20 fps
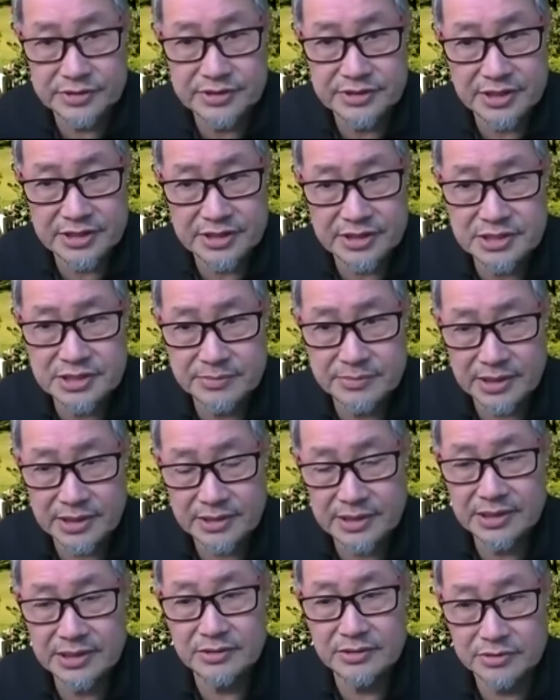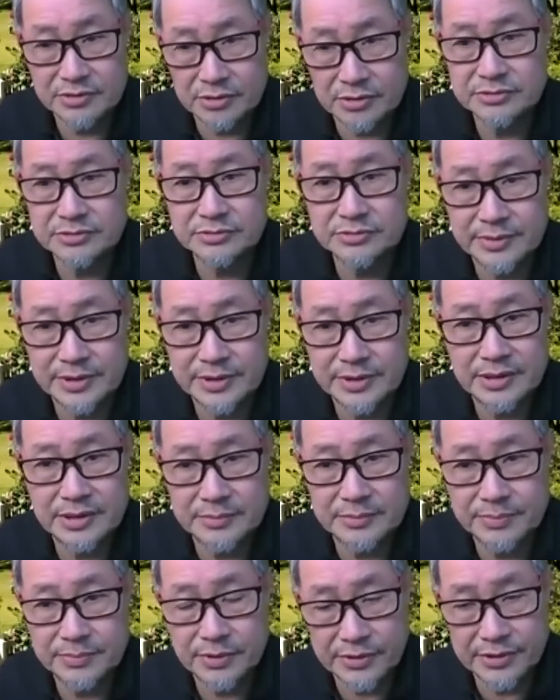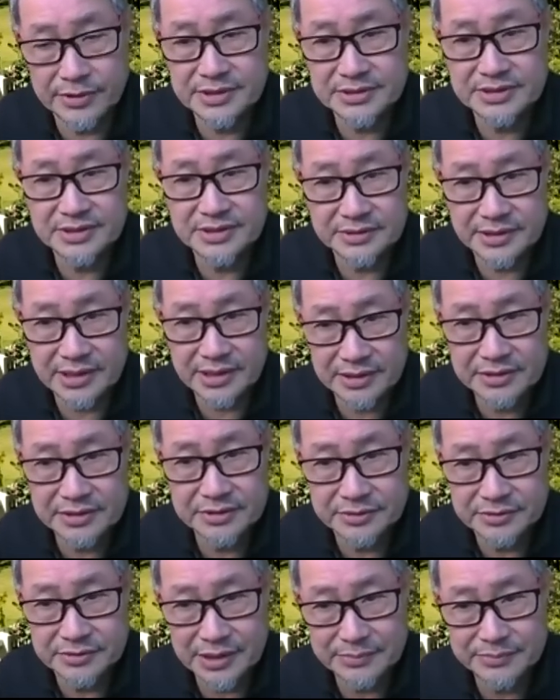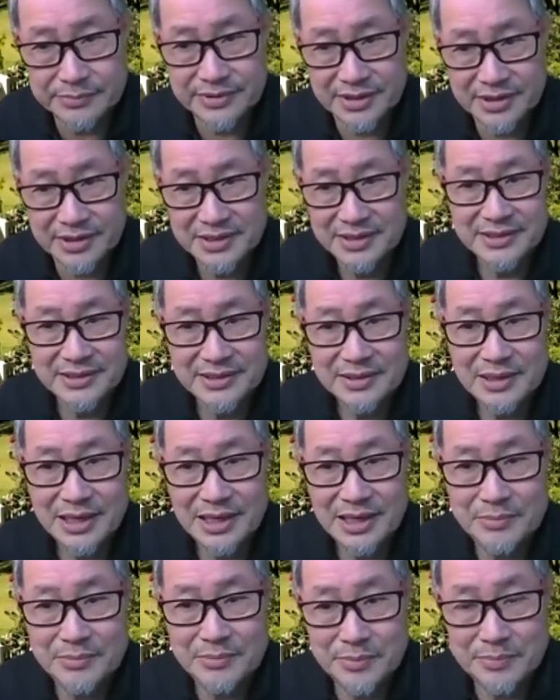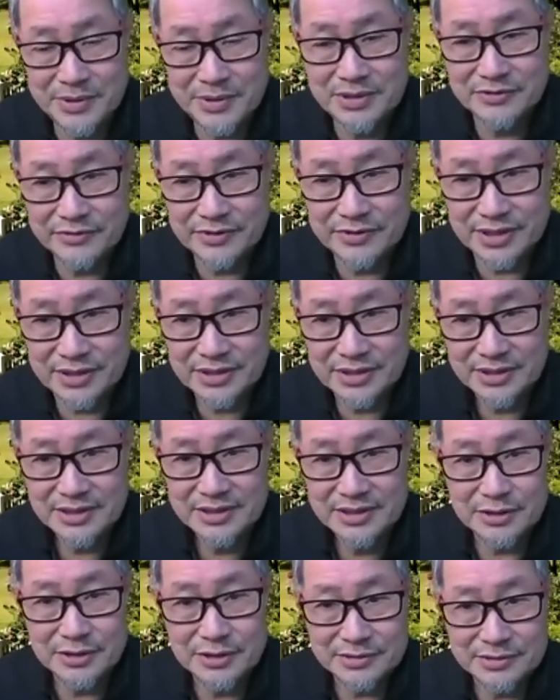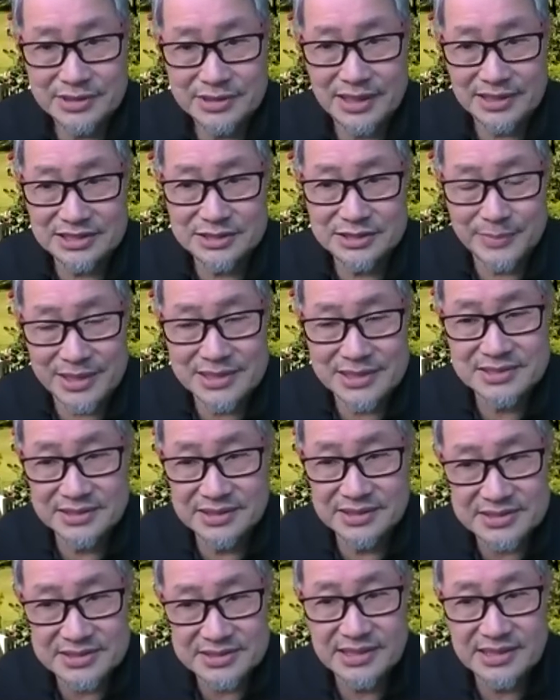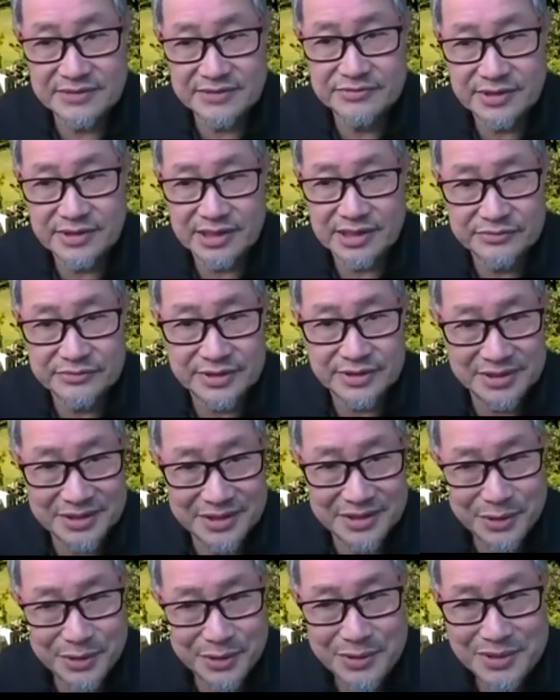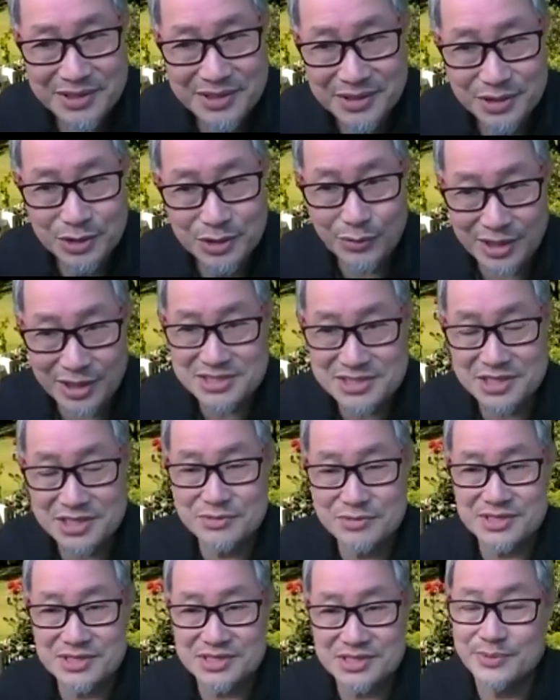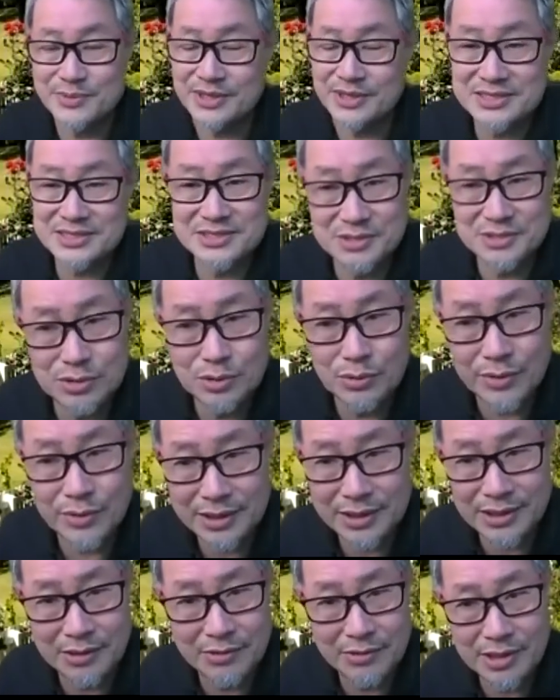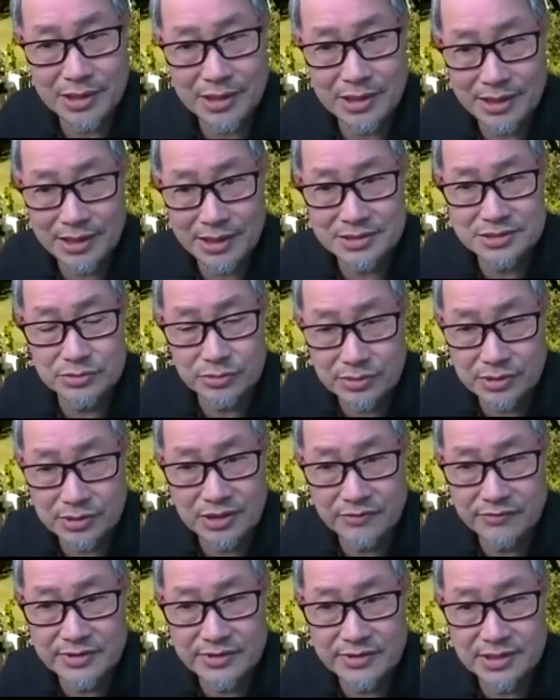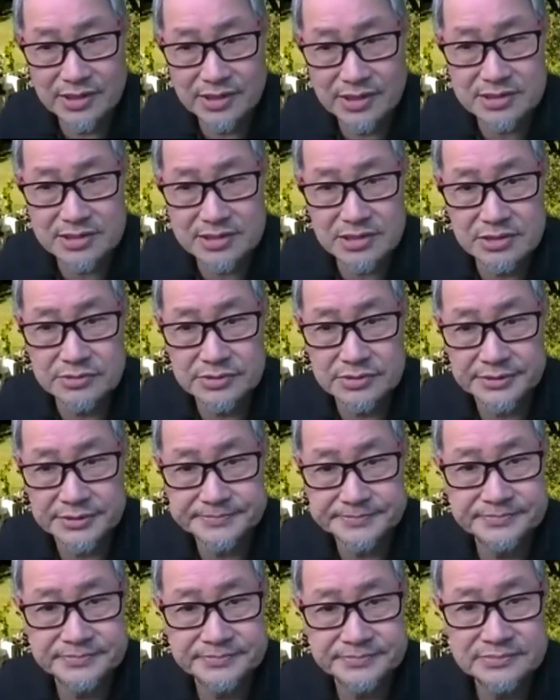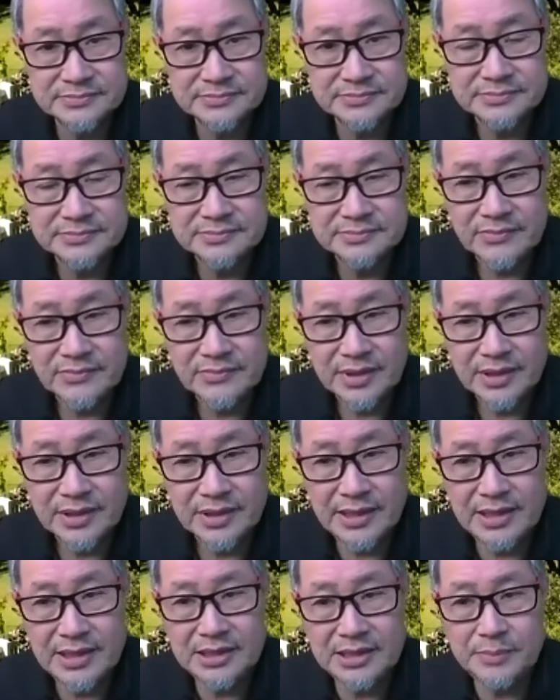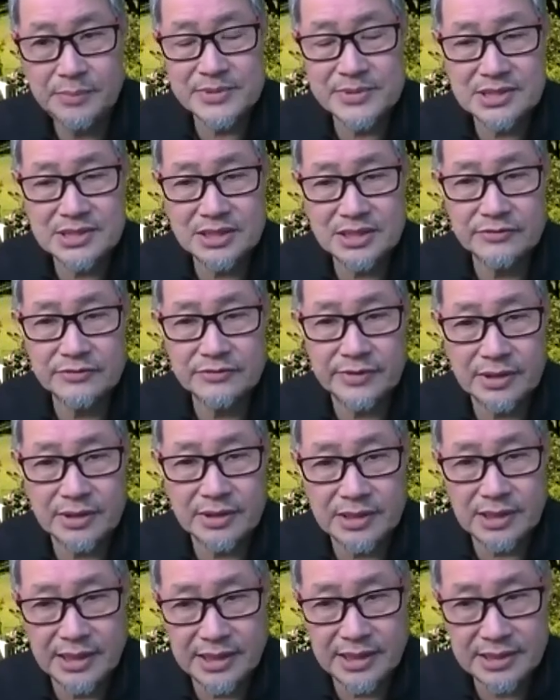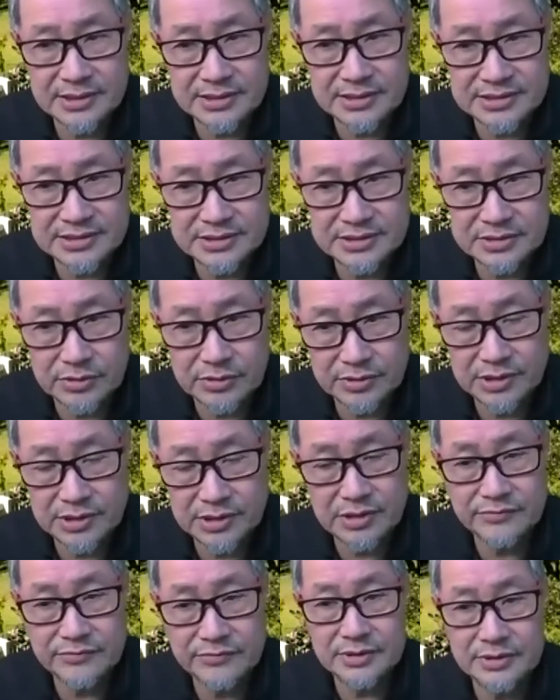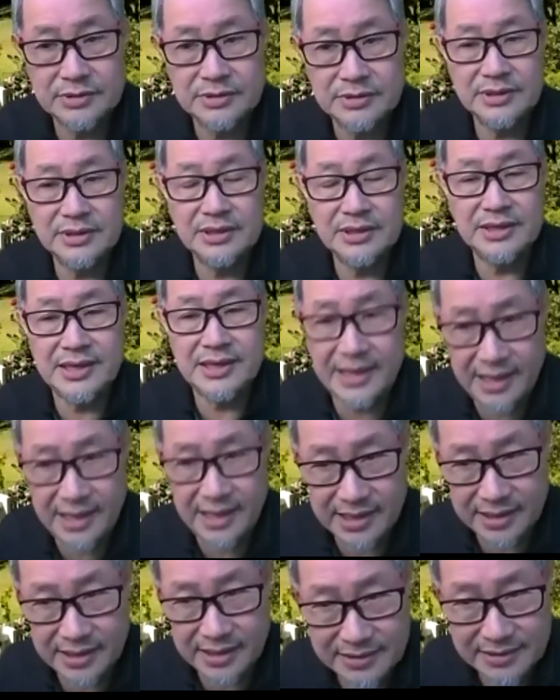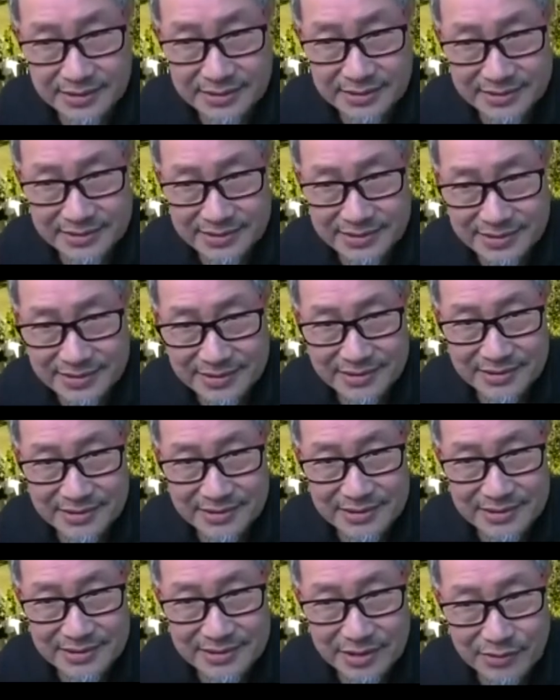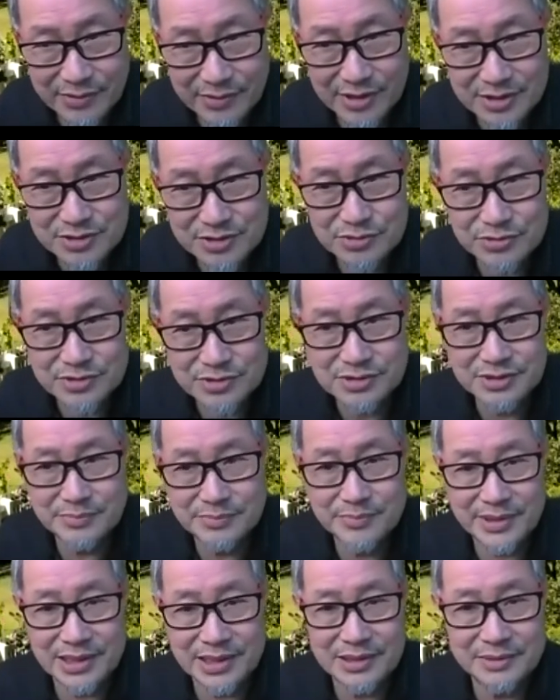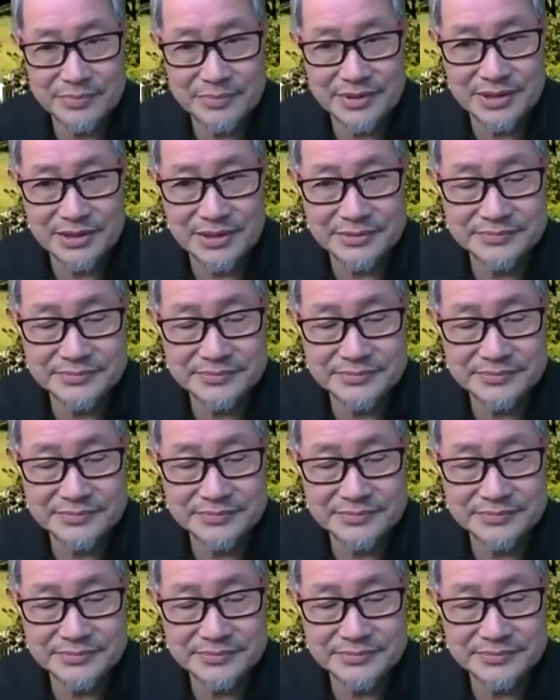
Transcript: I think you talk to my uh, employees; they'll tell you, I'm, a, I'm a bit of a you know taskmaster and slave driver. You know, no excuses because you know what? Our clients don't give us any excuse. Eighty percent of our clients don't even care that we are a social impact company.